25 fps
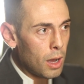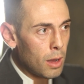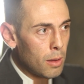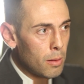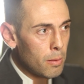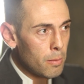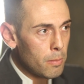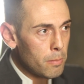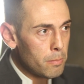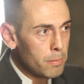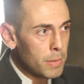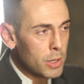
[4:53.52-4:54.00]

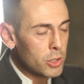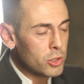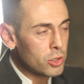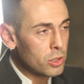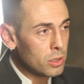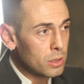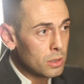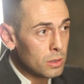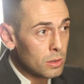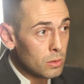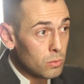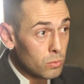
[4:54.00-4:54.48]
Our
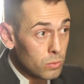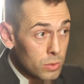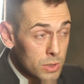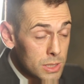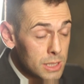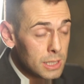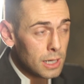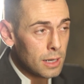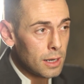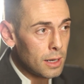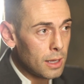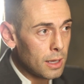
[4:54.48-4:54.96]
mission
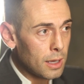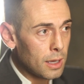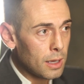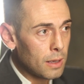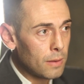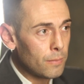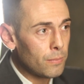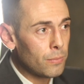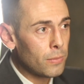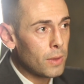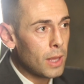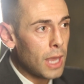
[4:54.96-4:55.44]
was
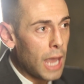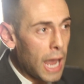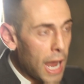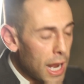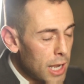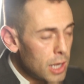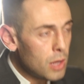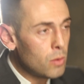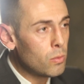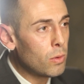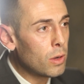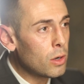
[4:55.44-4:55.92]
clear.
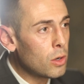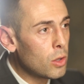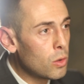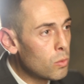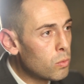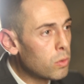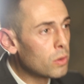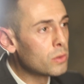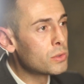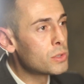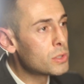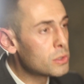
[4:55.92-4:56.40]
Anyone
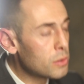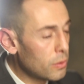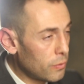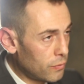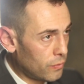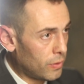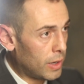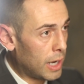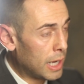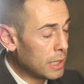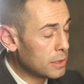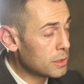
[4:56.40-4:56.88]
who wants
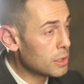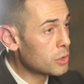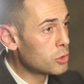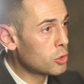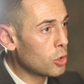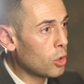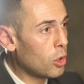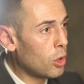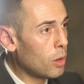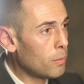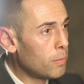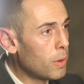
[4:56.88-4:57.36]
to find a
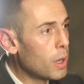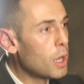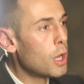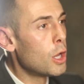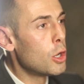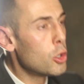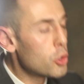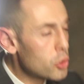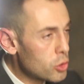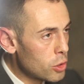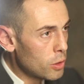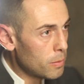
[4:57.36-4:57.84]
job
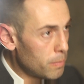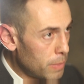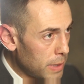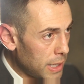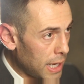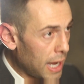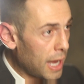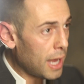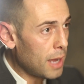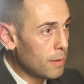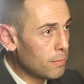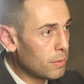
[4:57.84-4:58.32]
should
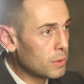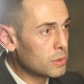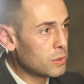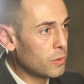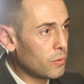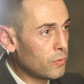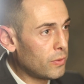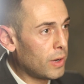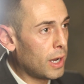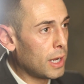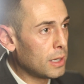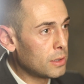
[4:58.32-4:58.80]
be able
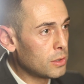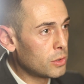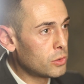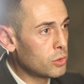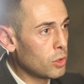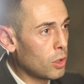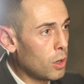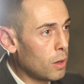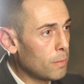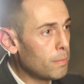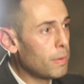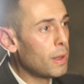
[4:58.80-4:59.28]
to find a
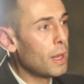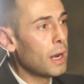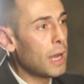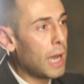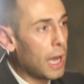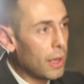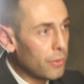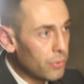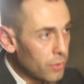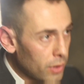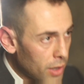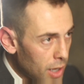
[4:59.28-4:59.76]
job,
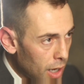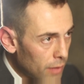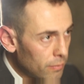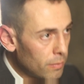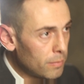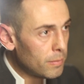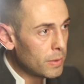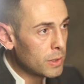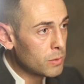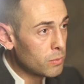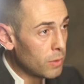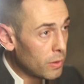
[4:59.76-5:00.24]
and the
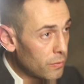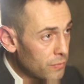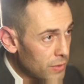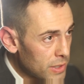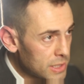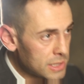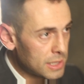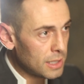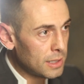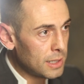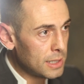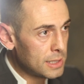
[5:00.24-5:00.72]
government will
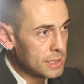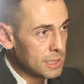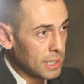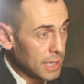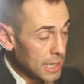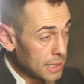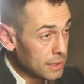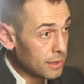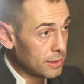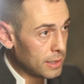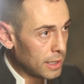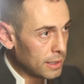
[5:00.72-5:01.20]

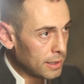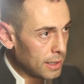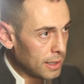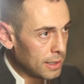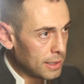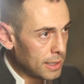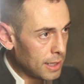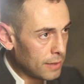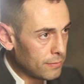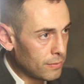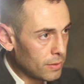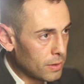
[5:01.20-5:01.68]
facilitate that
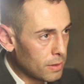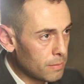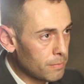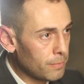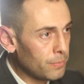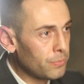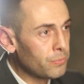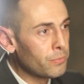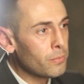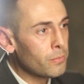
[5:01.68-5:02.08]
endeavour.